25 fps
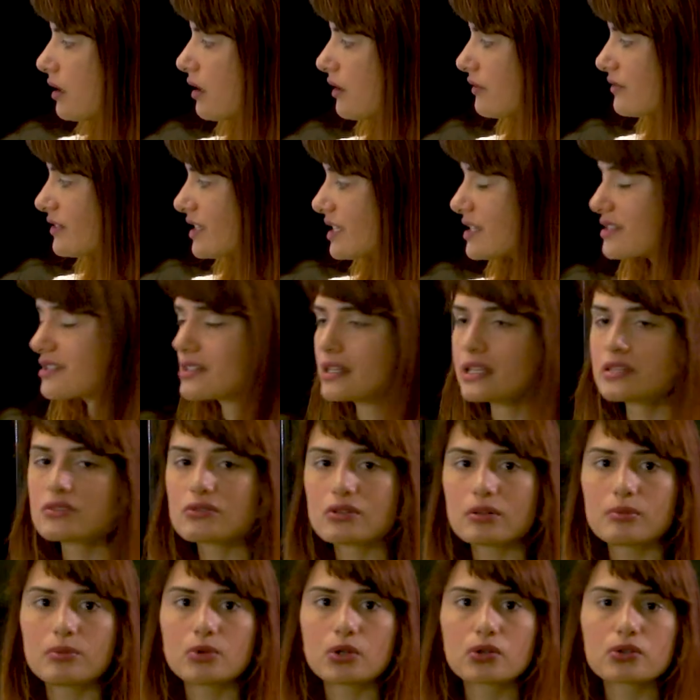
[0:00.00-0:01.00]
of these
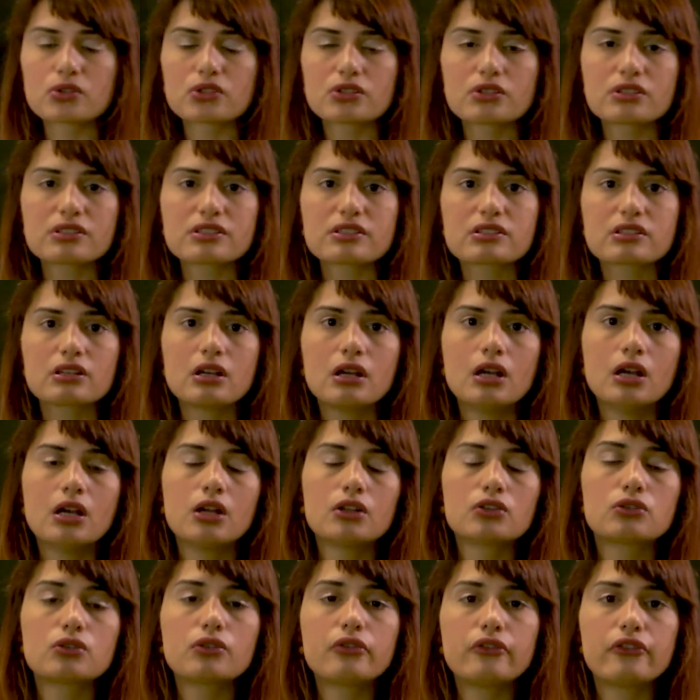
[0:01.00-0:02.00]
distributions
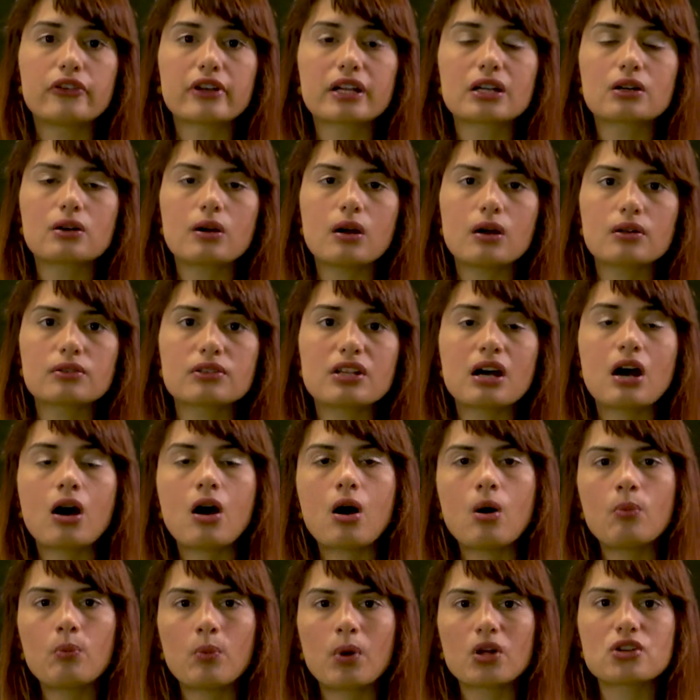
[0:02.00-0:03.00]
to figure out
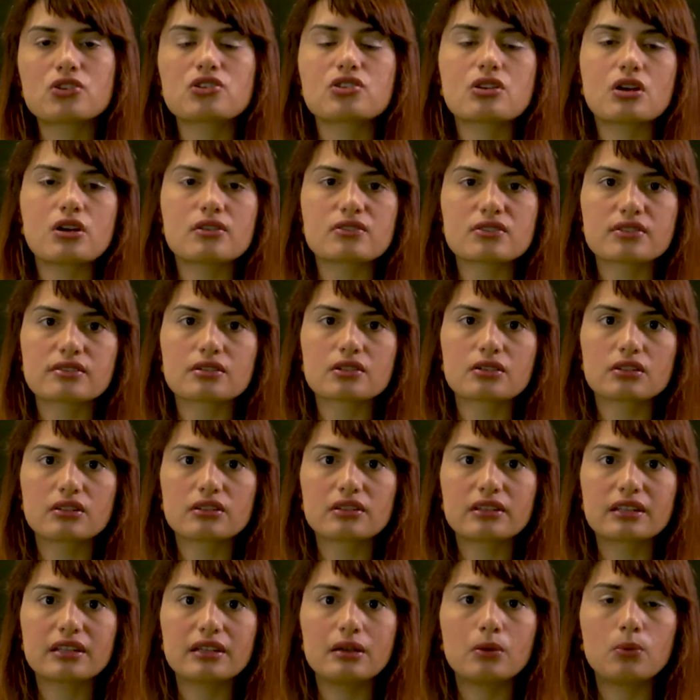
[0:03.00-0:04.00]
how much
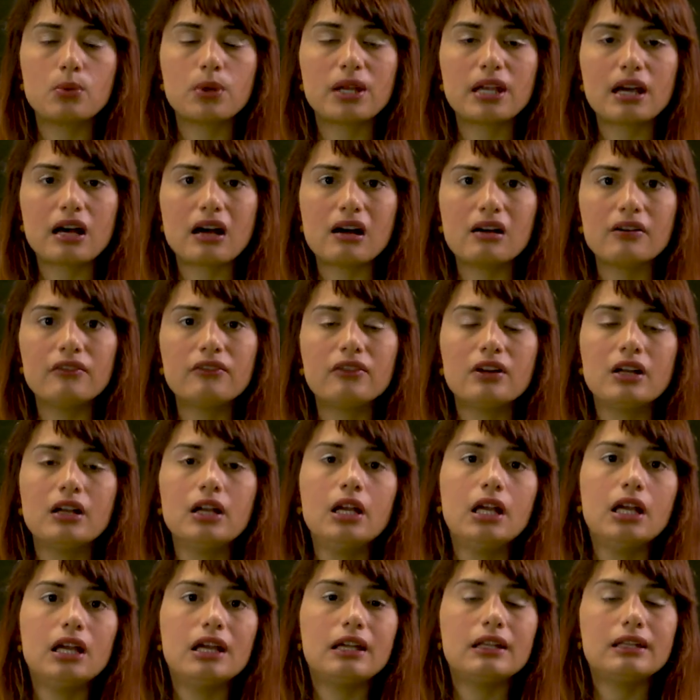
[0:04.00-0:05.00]
uncertainty we have
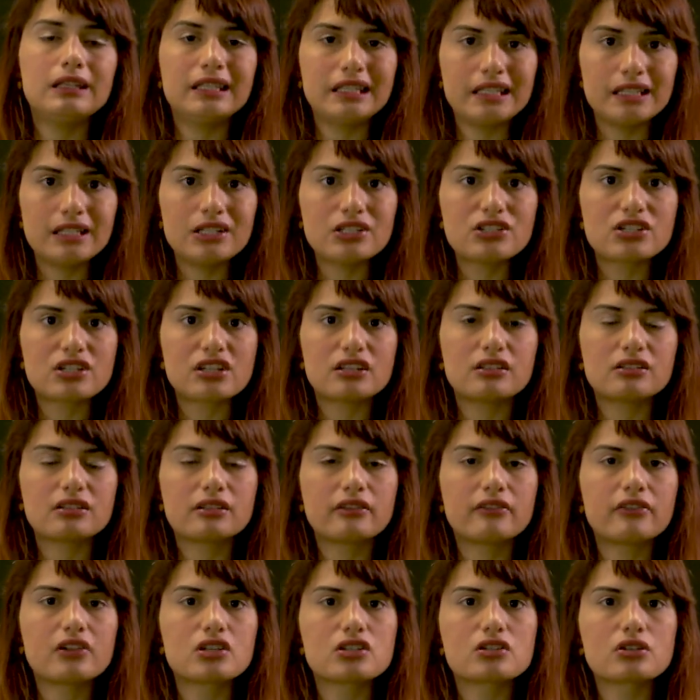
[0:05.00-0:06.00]
in each
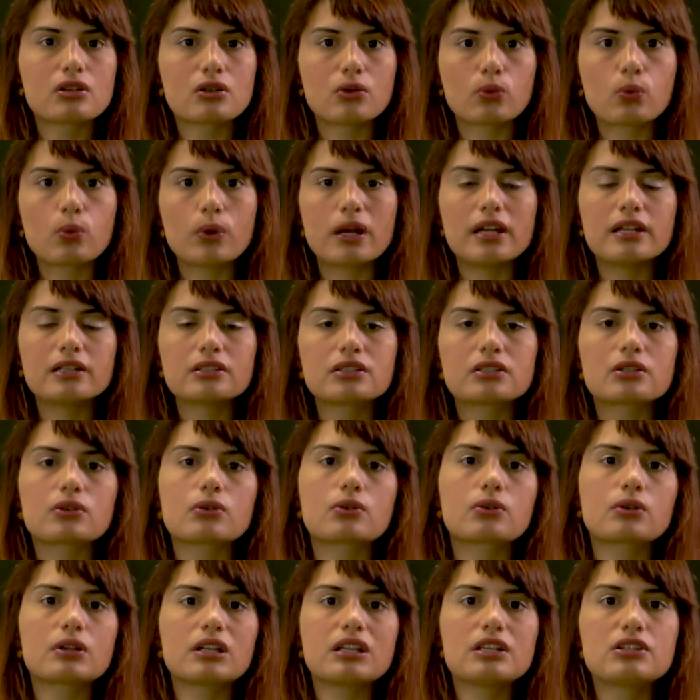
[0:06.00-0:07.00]
individual weight
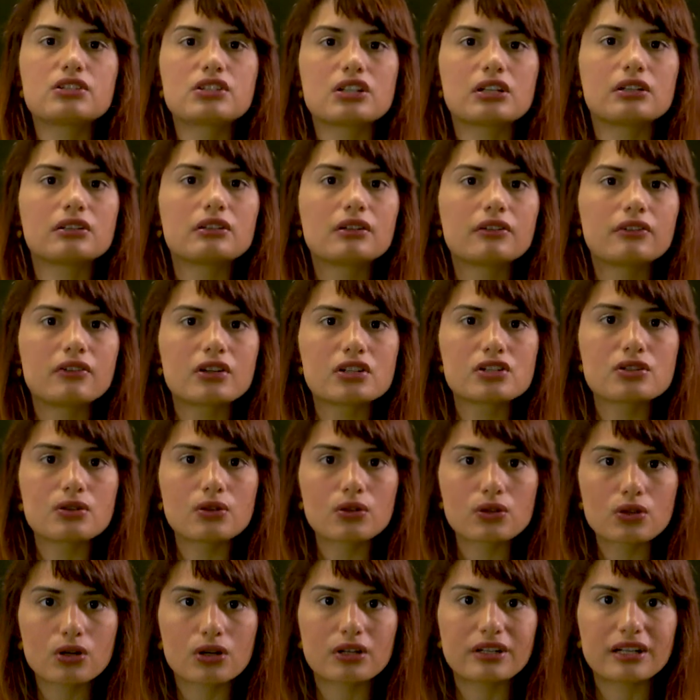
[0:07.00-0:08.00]
or each
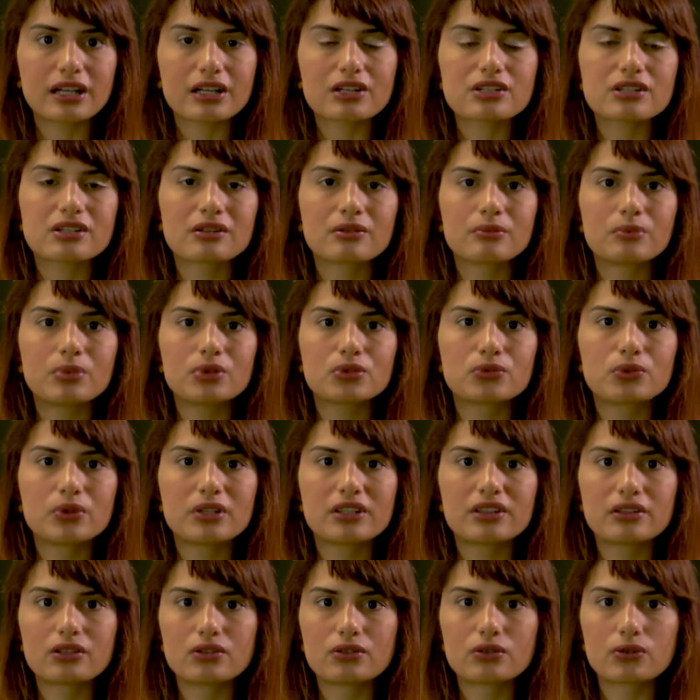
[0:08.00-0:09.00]
individual connection
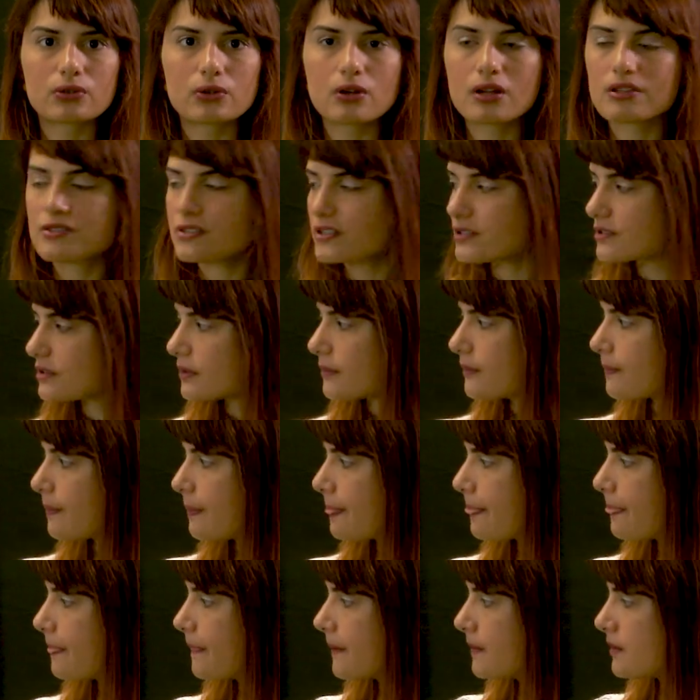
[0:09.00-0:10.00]
between the neurons.
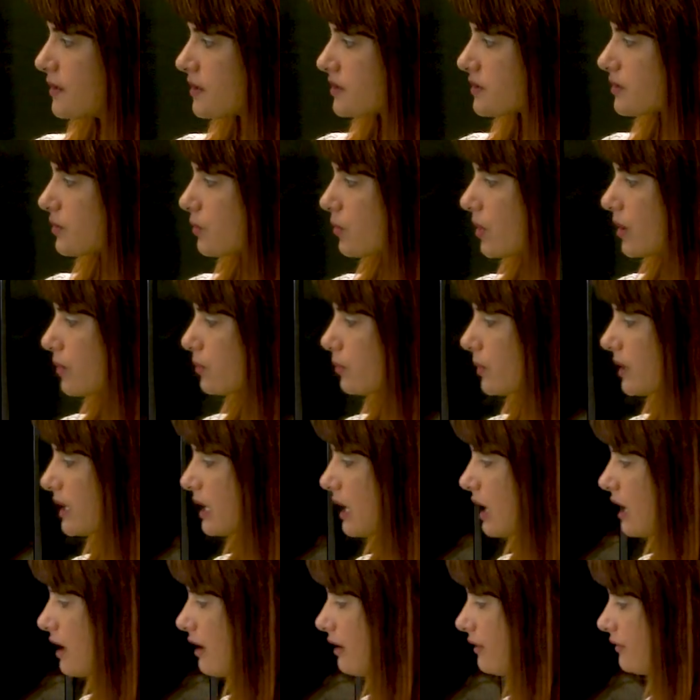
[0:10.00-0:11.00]
So when we
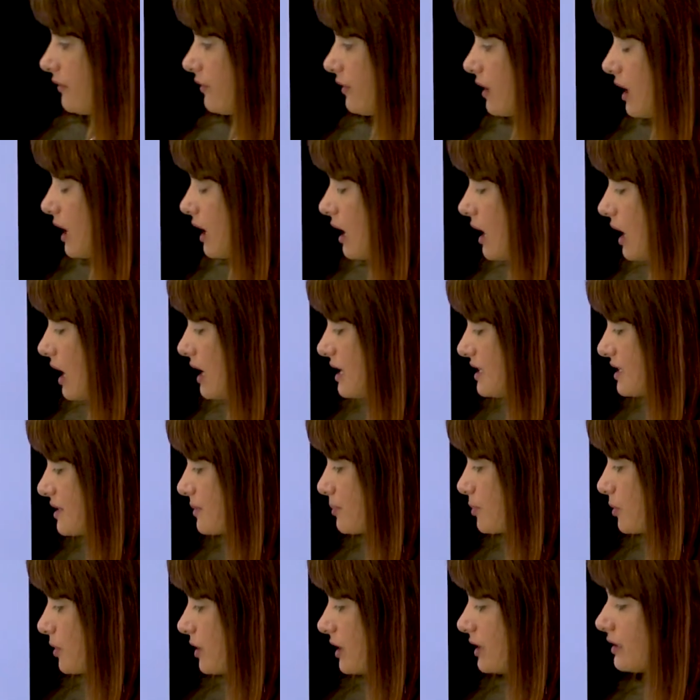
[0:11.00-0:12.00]
have a high
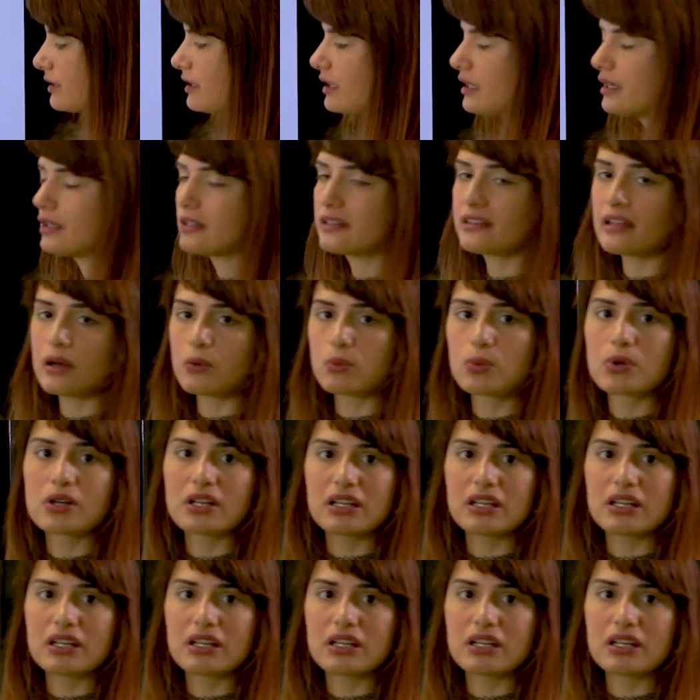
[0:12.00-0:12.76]
spread, that would